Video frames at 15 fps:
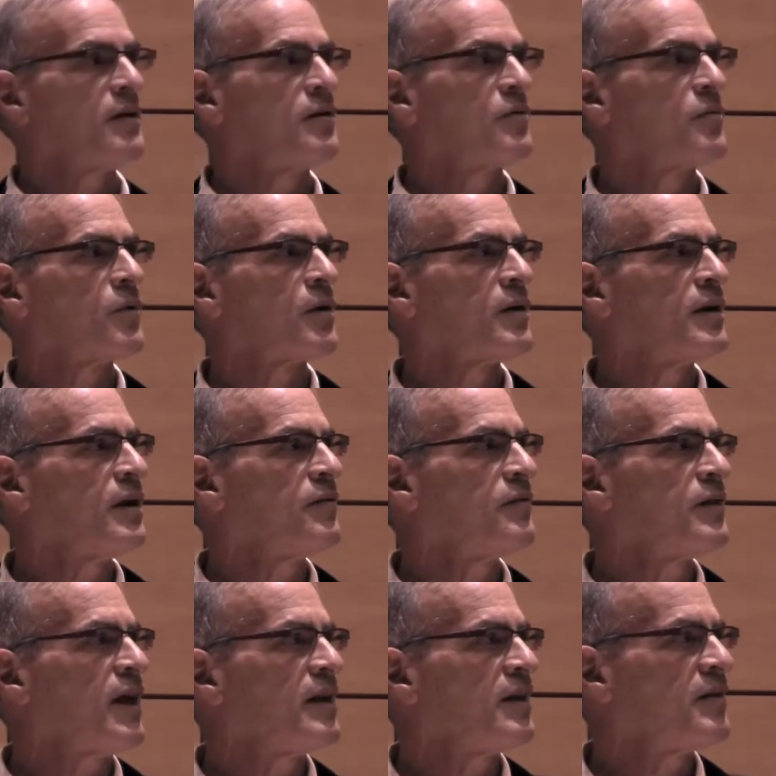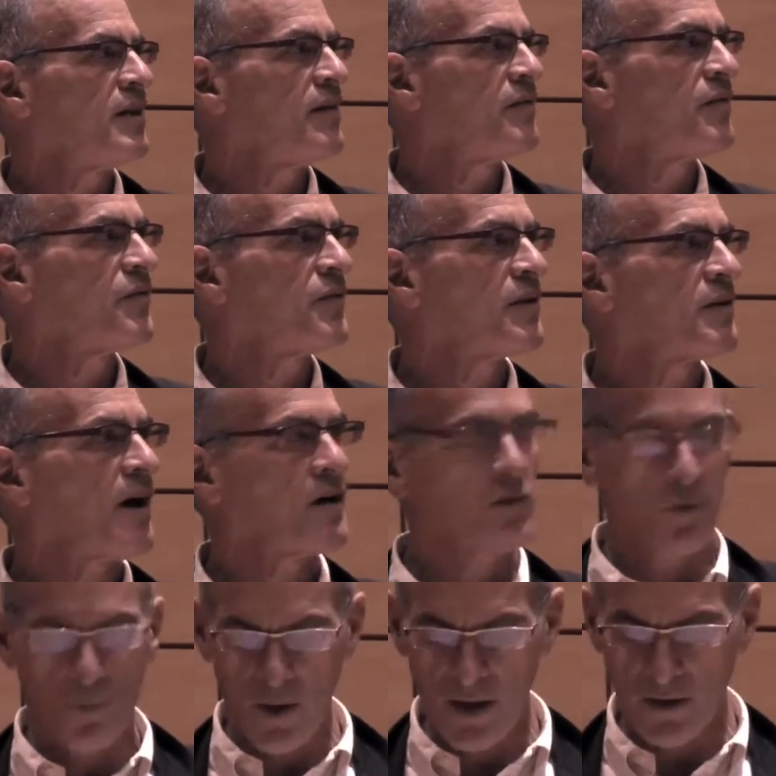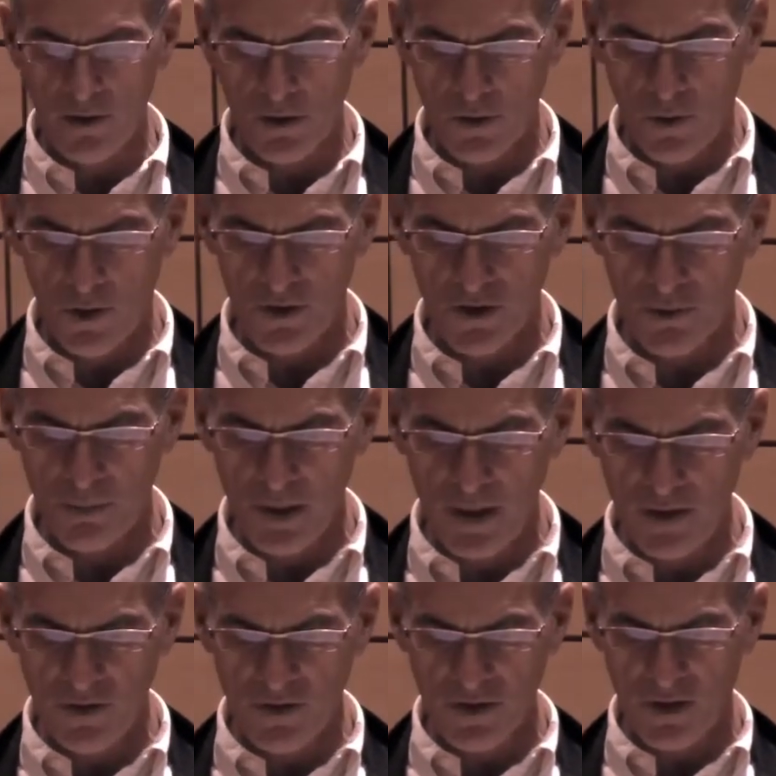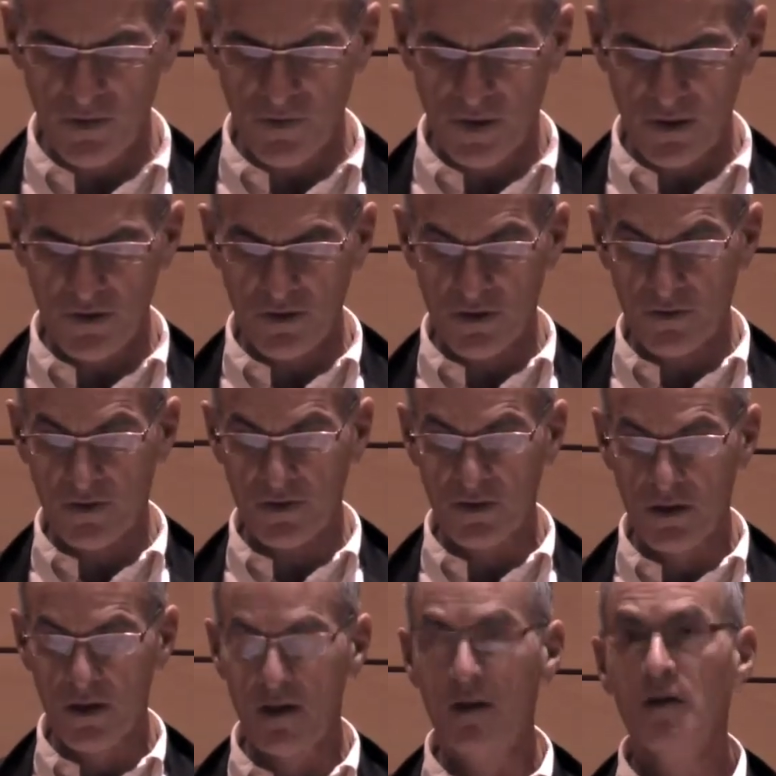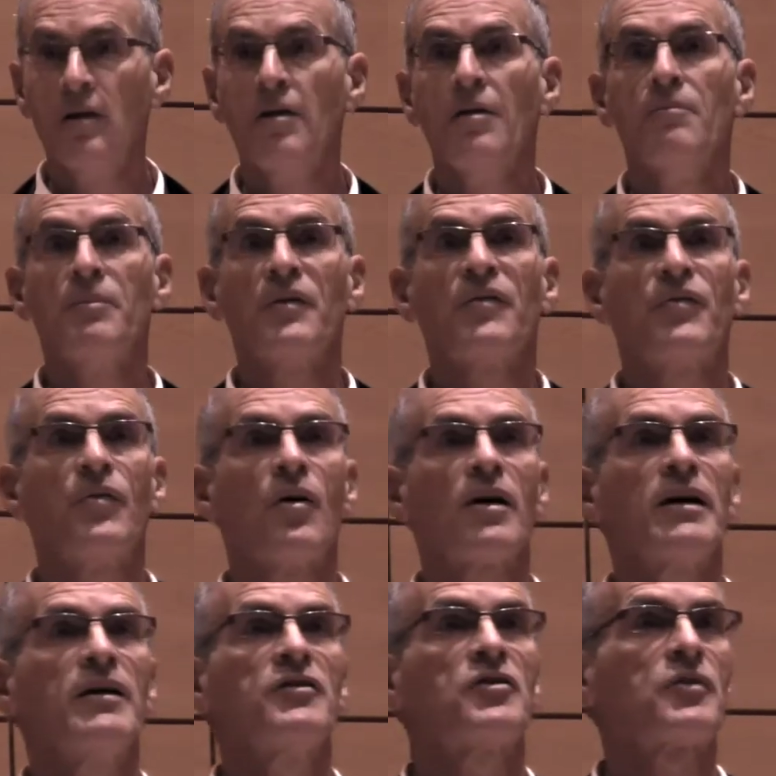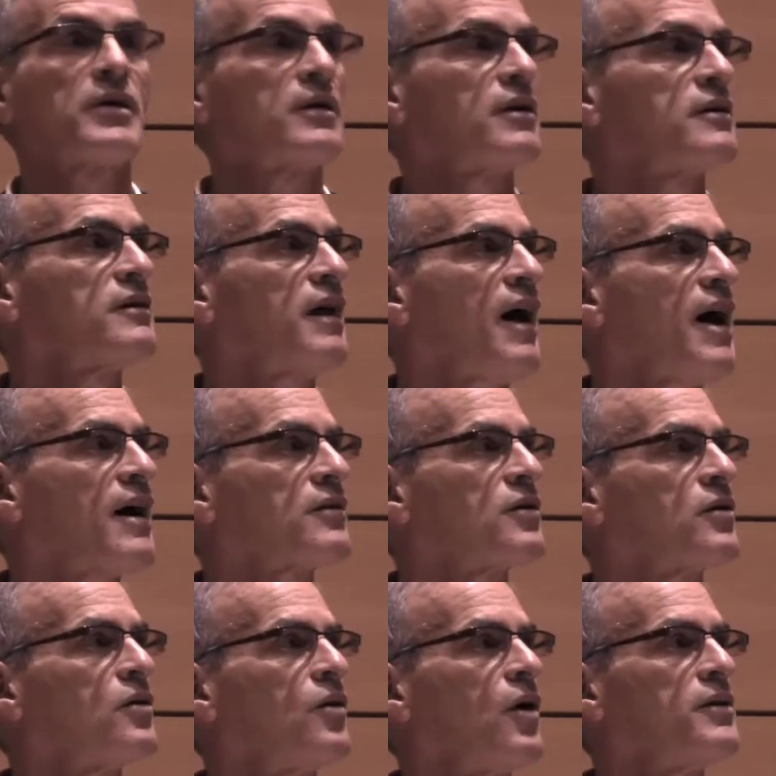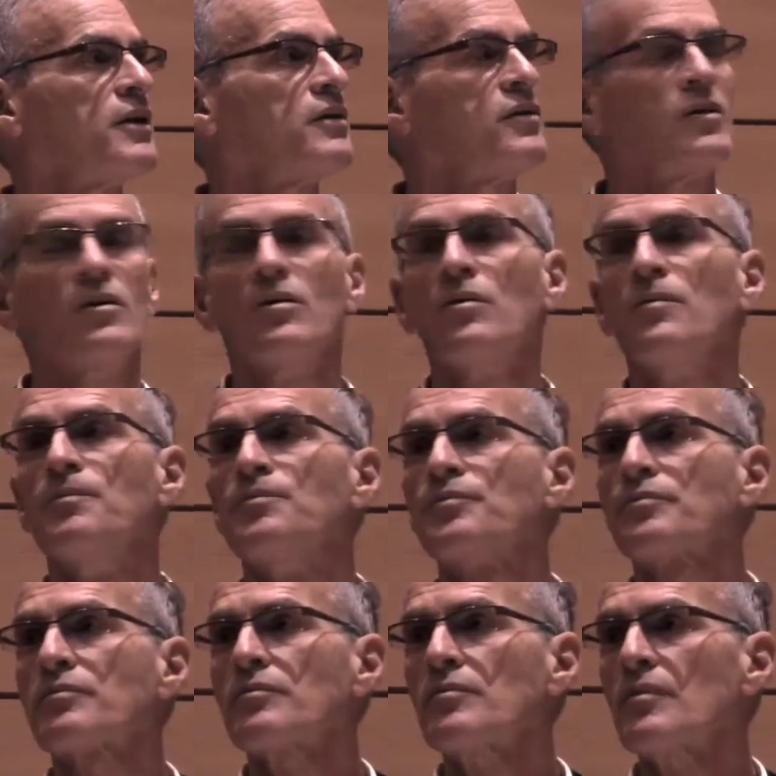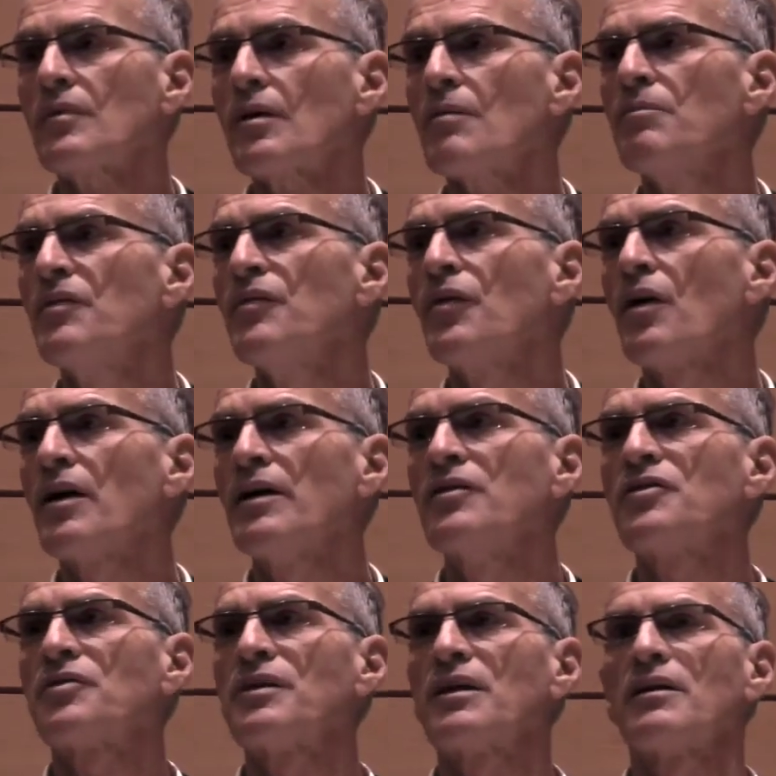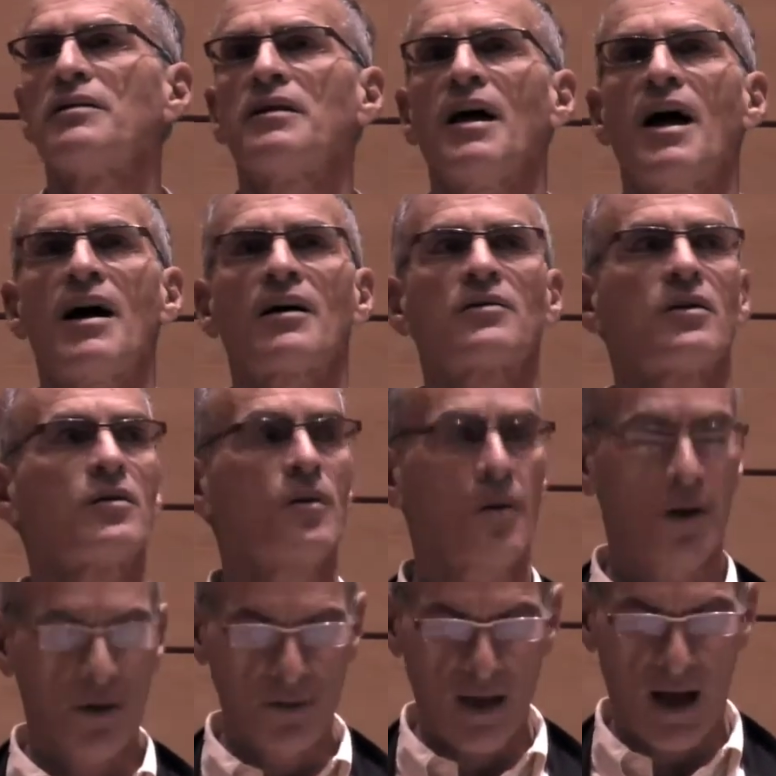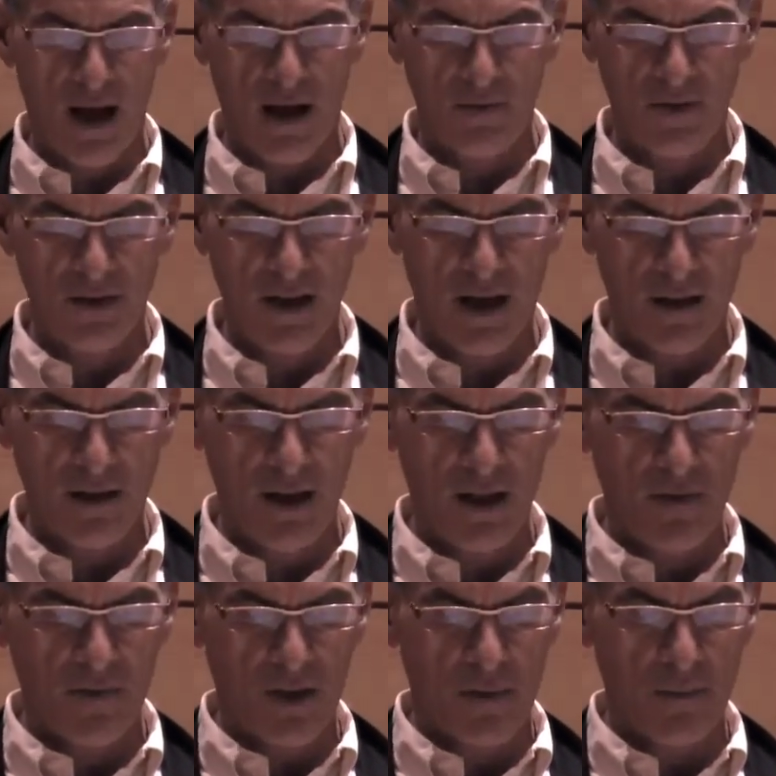were even, they even figured out a way to launch peace offenses Before Israel attacked, according to, before Israel attacked, according to Avner Yaniv,